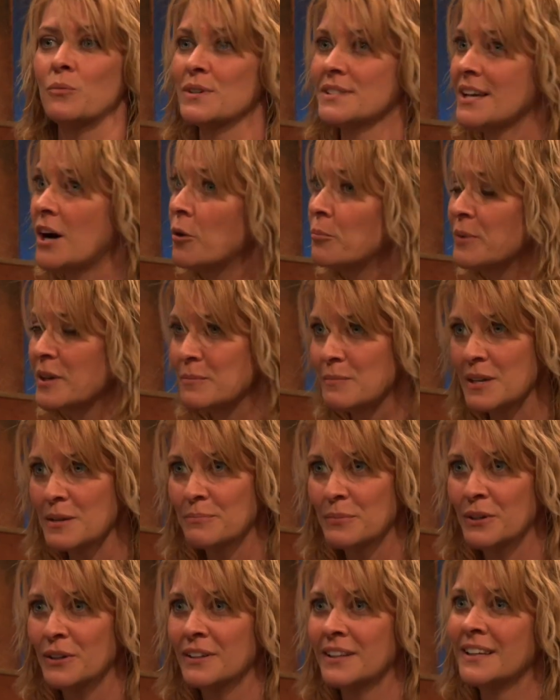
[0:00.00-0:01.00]
was helping
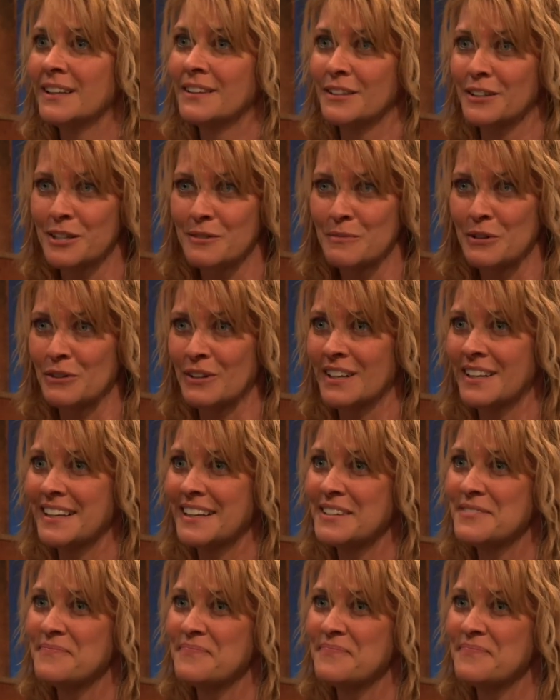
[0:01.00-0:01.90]
people in the community.